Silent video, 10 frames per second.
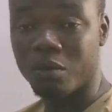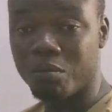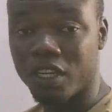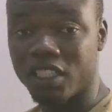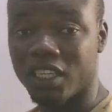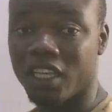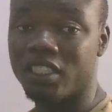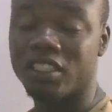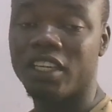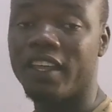
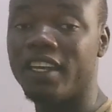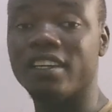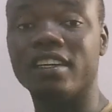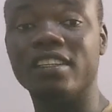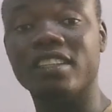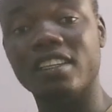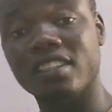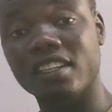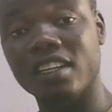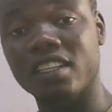temperature is either degree
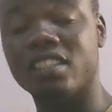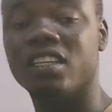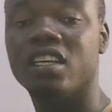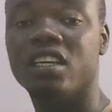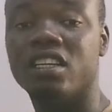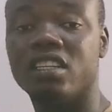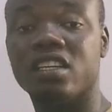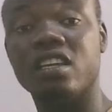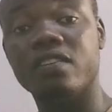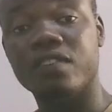centigrade,
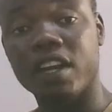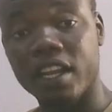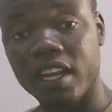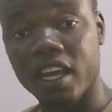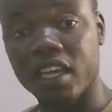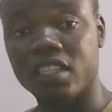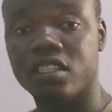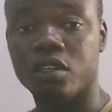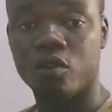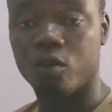degree Fahrenheit,